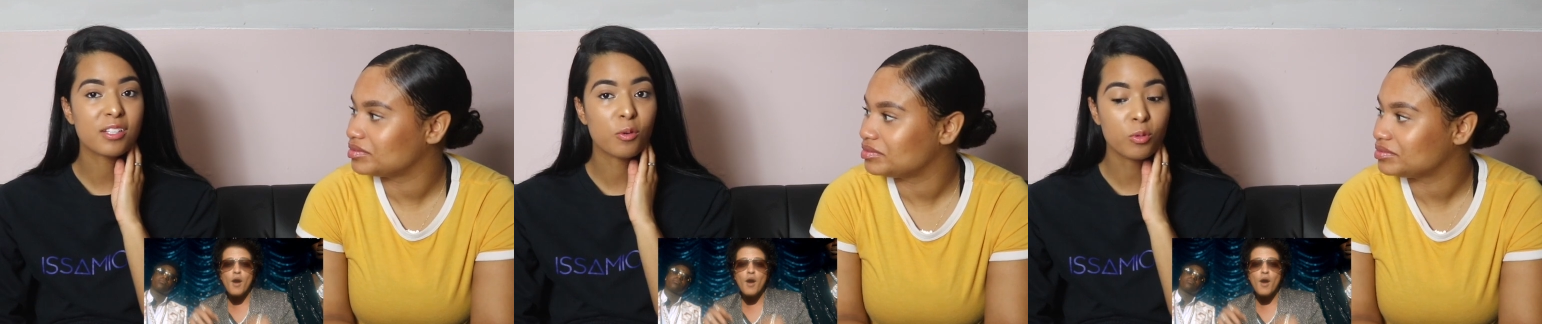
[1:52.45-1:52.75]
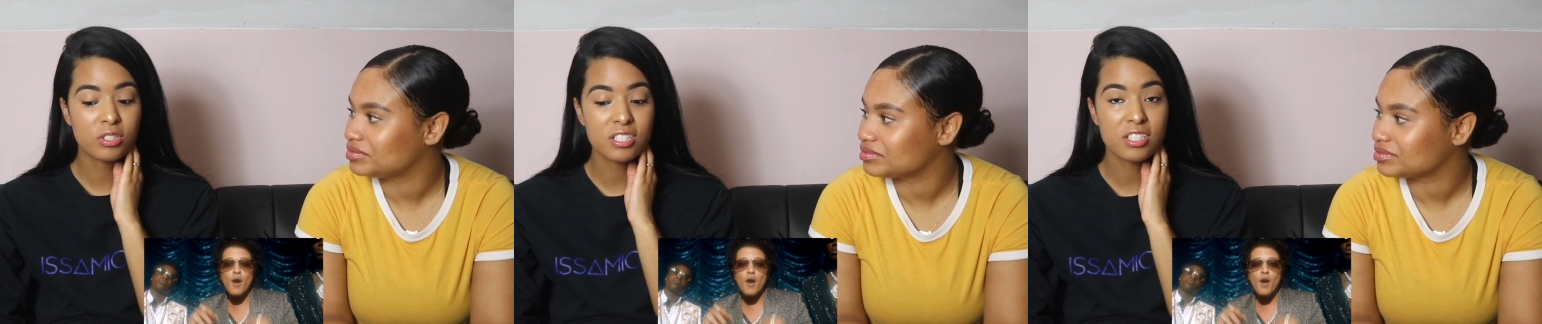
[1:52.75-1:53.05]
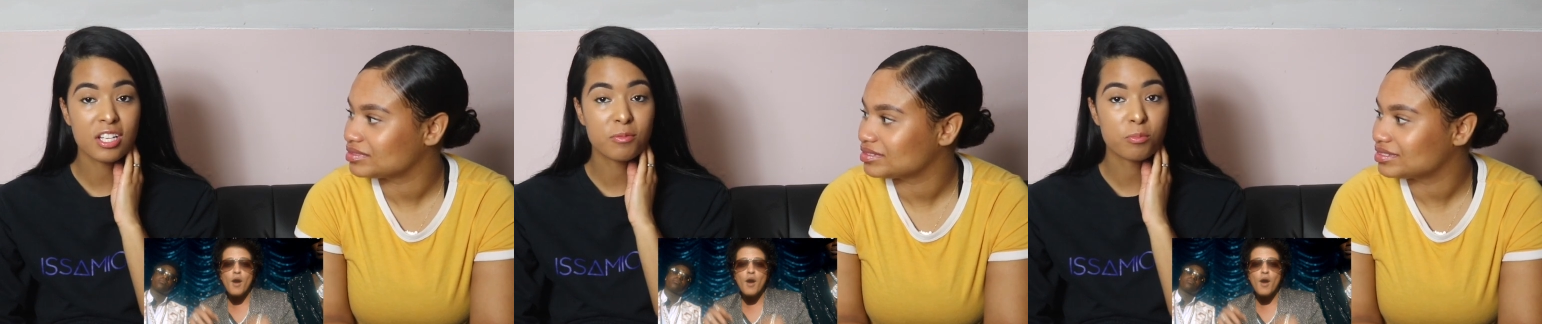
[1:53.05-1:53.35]

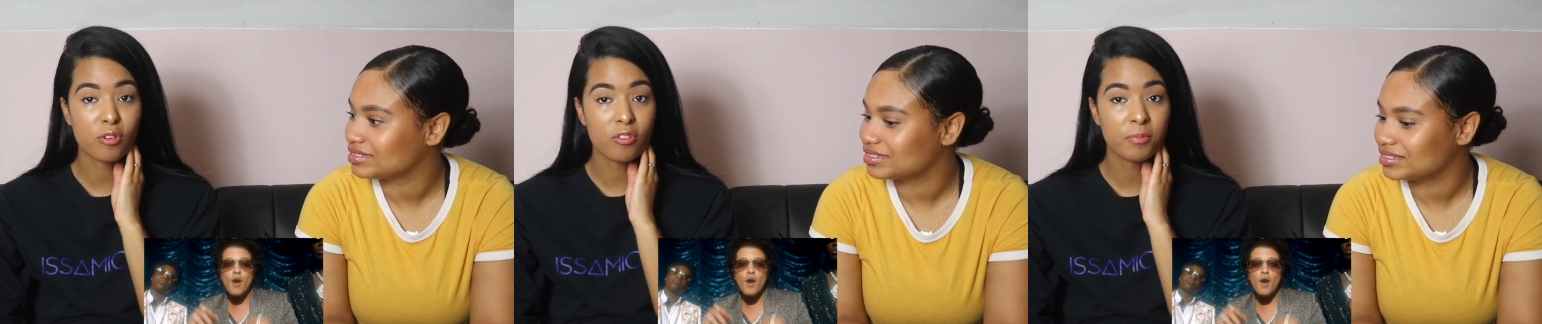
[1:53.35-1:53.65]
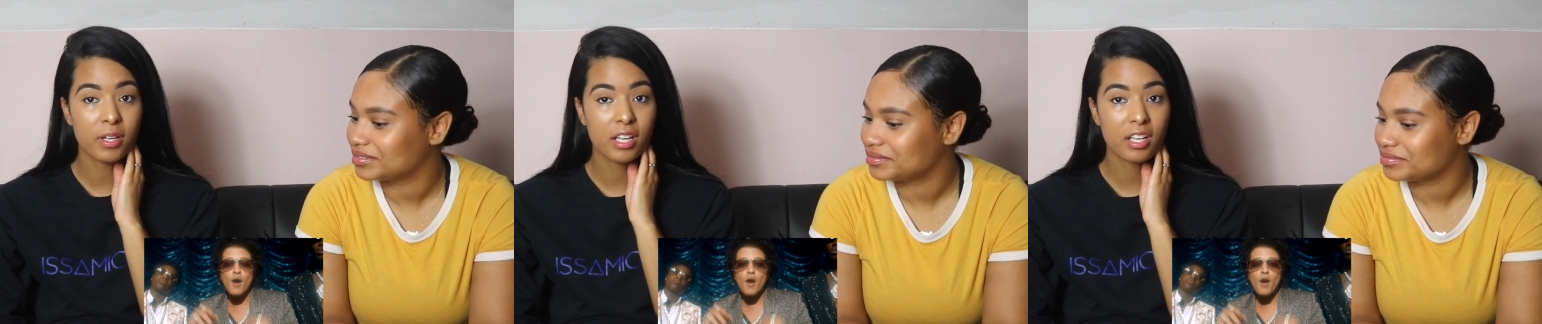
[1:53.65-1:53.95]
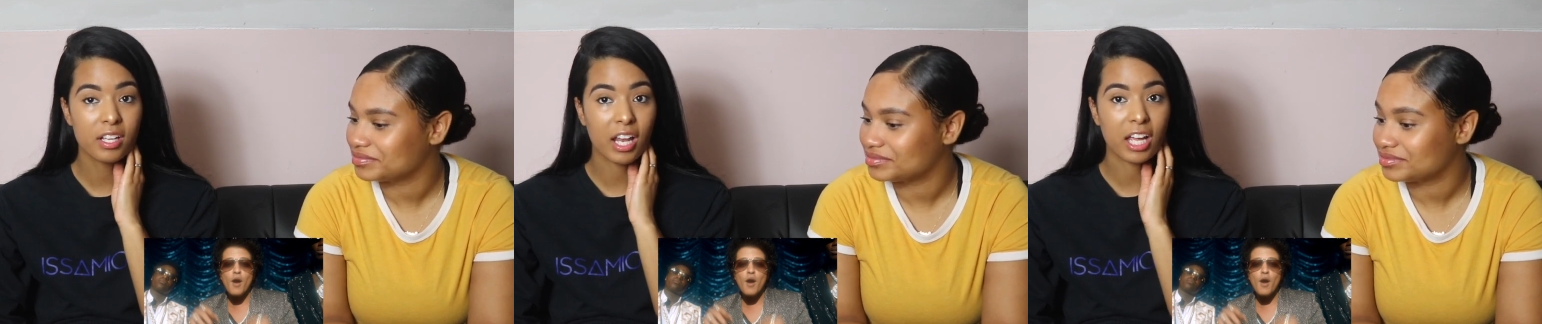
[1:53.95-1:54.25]
Speaker 1: Gucci's
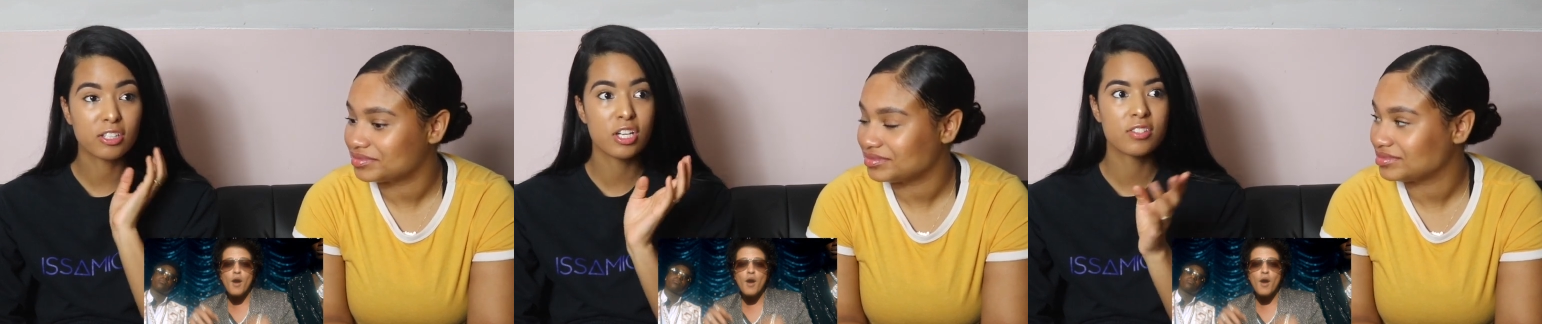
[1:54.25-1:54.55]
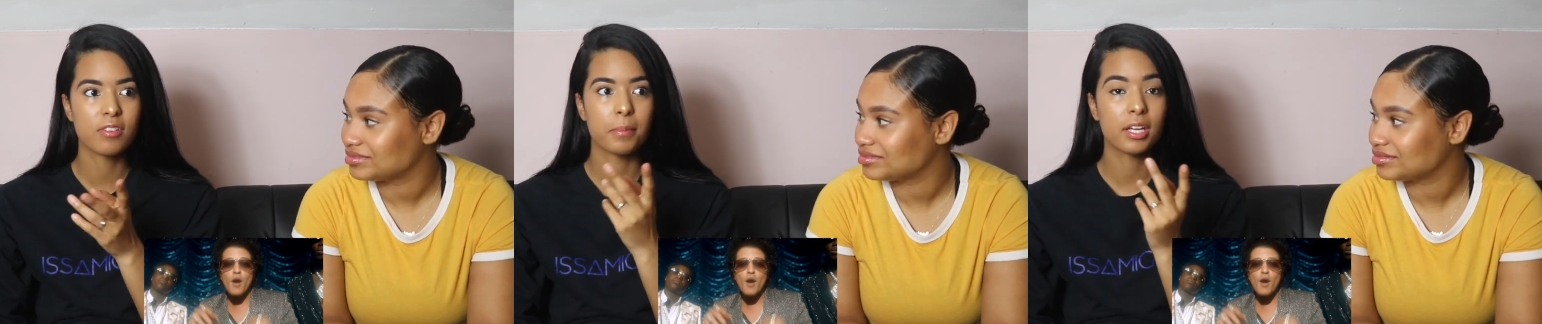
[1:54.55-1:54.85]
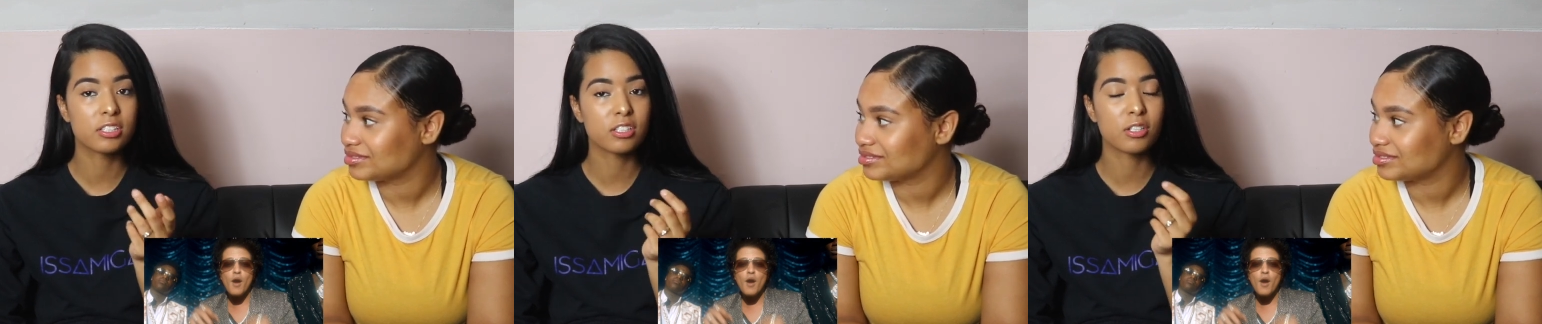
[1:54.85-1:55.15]
improvement, like
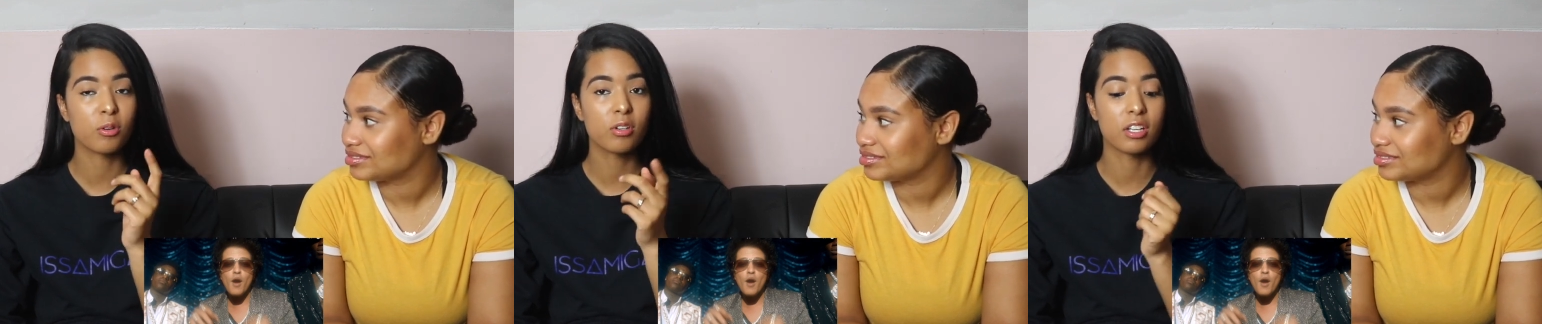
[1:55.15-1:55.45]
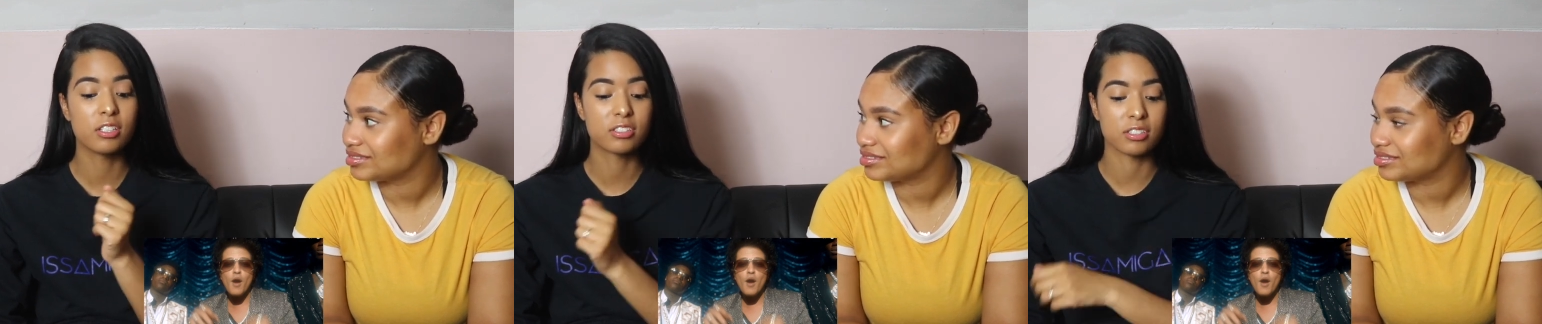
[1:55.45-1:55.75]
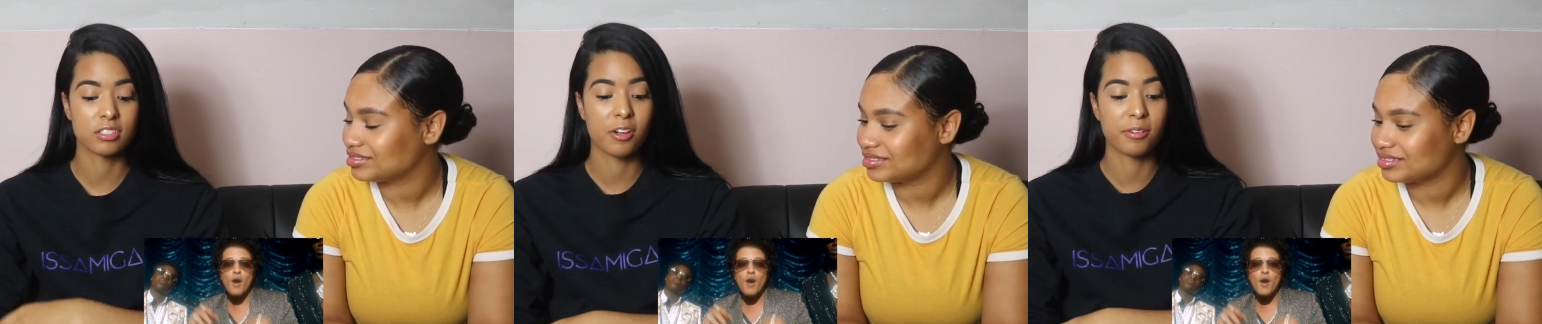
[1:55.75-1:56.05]
transformation,
Speaker 2: go
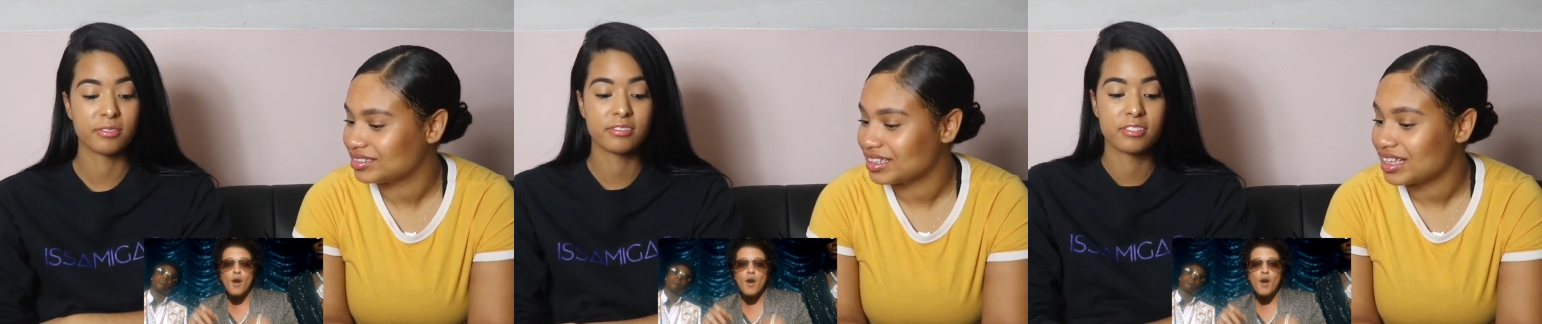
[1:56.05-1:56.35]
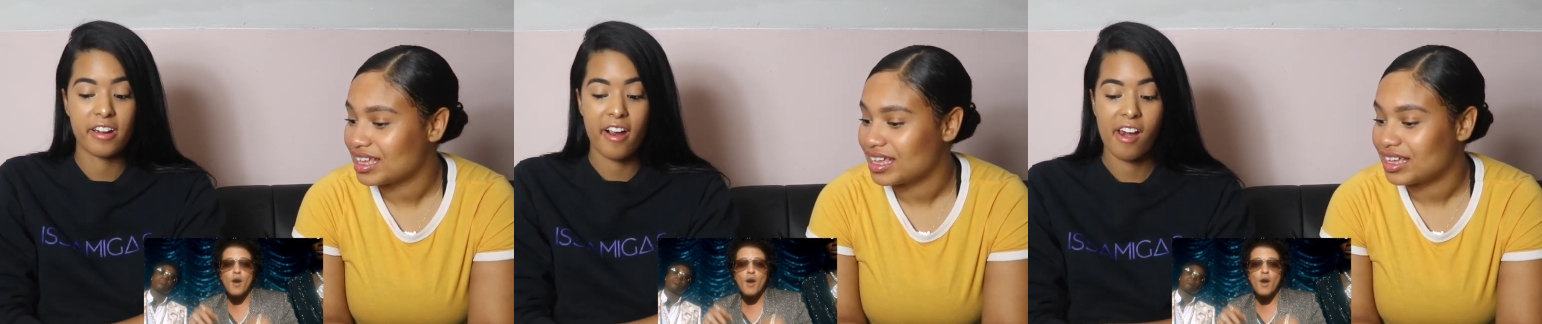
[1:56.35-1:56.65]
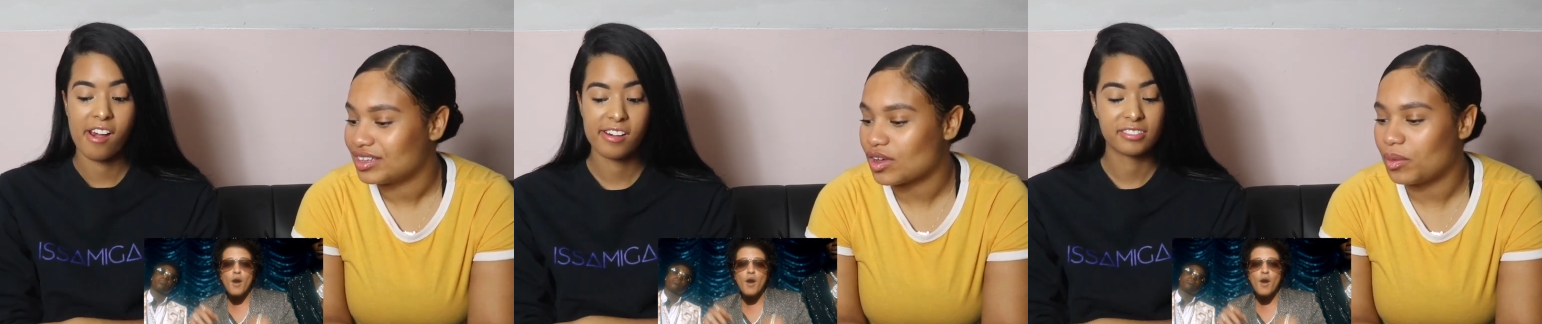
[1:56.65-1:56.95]
Keisha, yo.
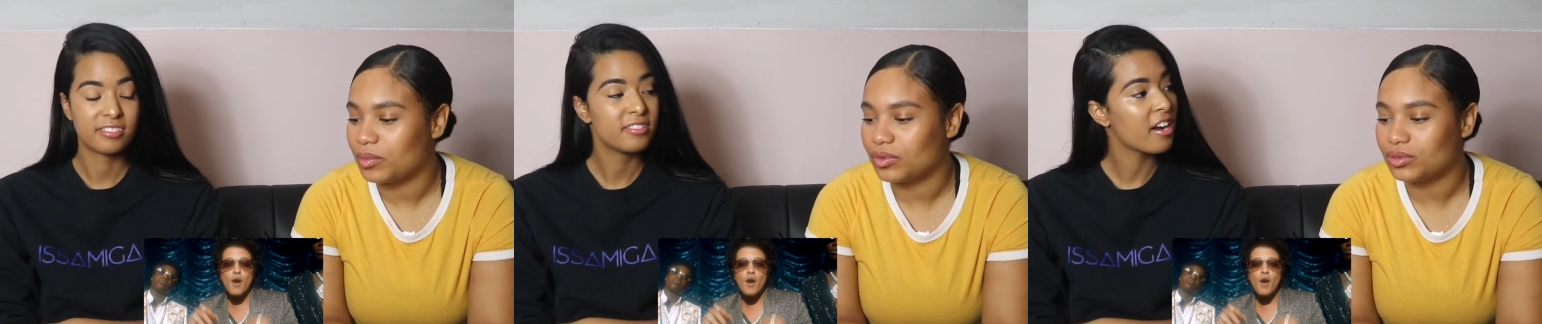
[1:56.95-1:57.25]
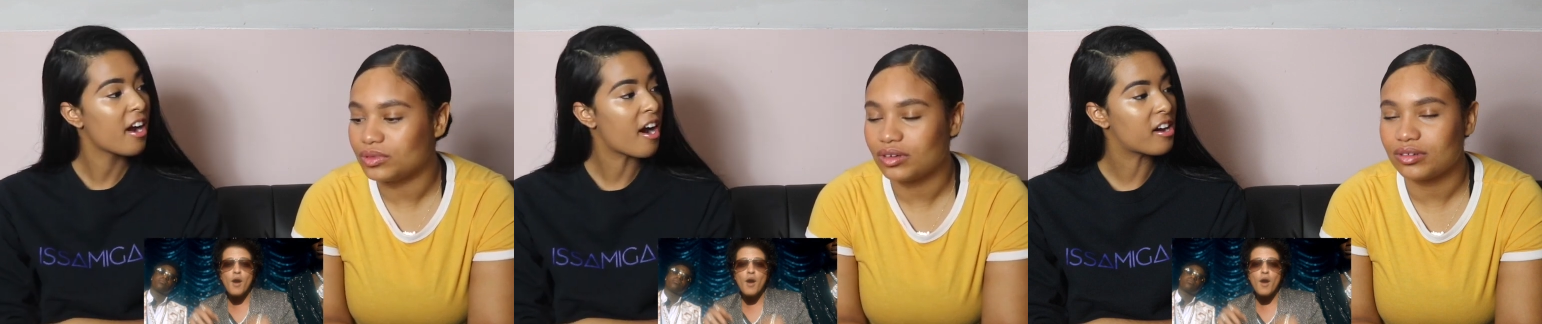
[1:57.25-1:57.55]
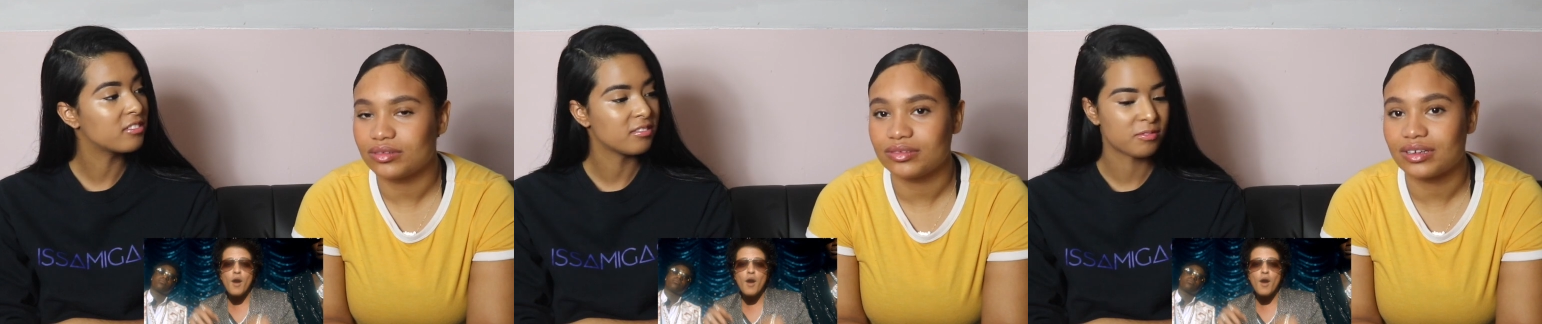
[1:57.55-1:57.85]
Yeah, and
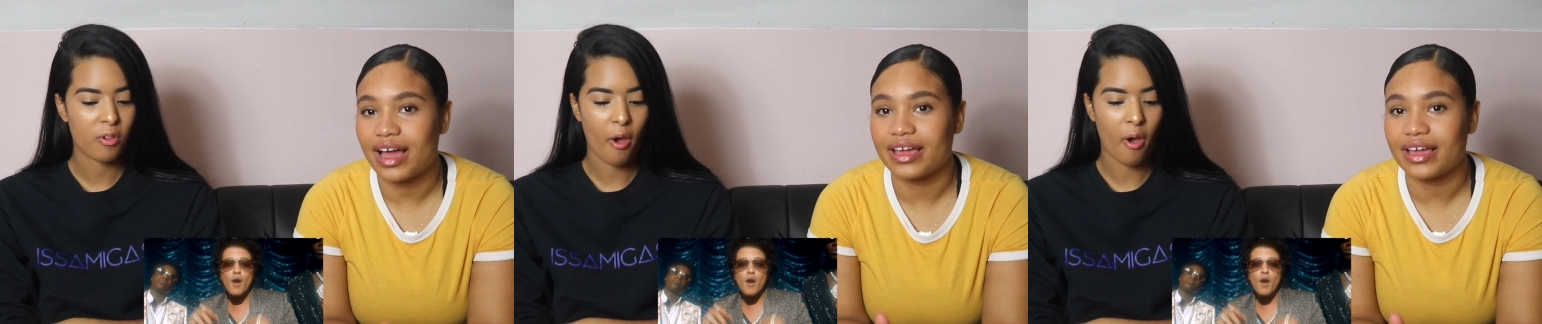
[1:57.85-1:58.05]
Bruno,